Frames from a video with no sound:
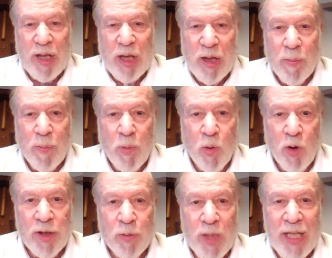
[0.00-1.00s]
the
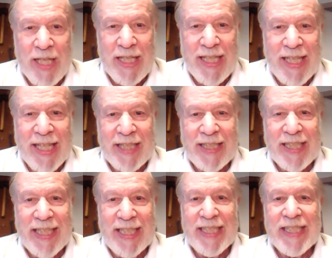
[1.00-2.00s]
more that we can get
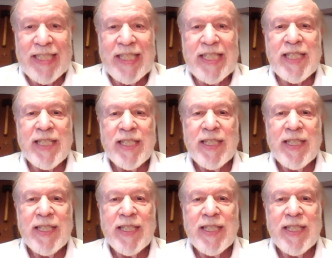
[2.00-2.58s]
kids